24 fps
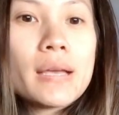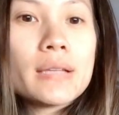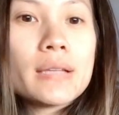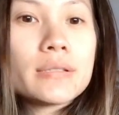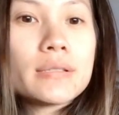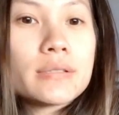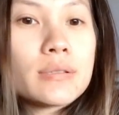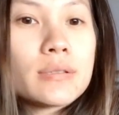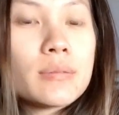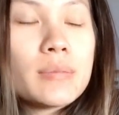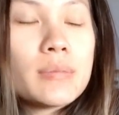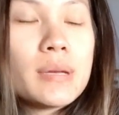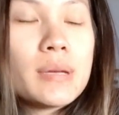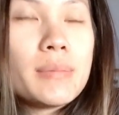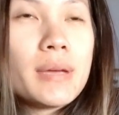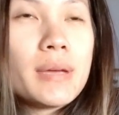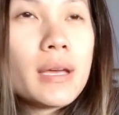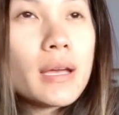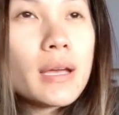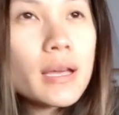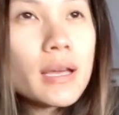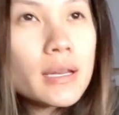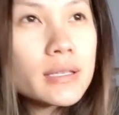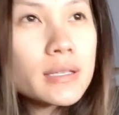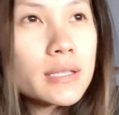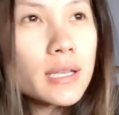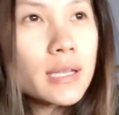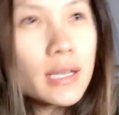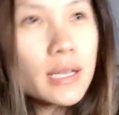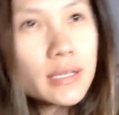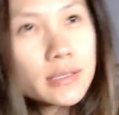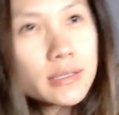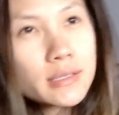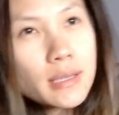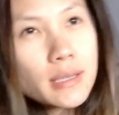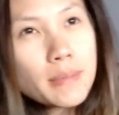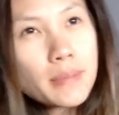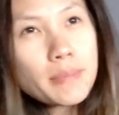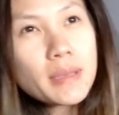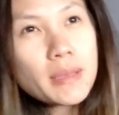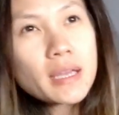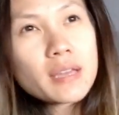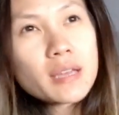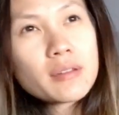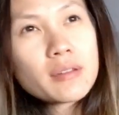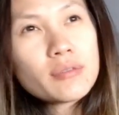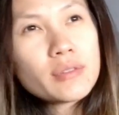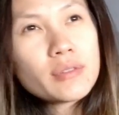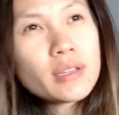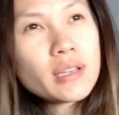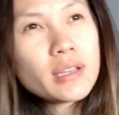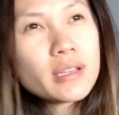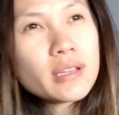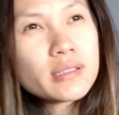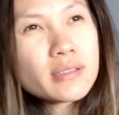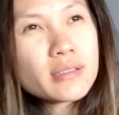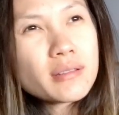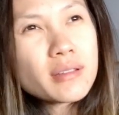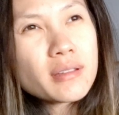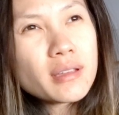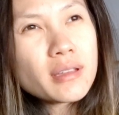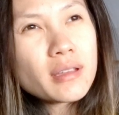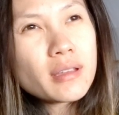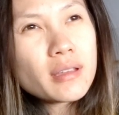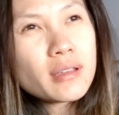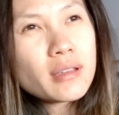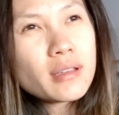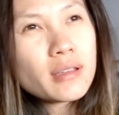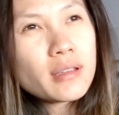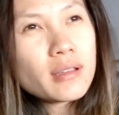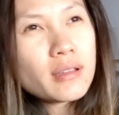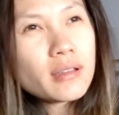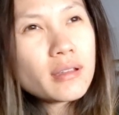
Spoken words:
And so maybe I gotta take a step back and realize, okay,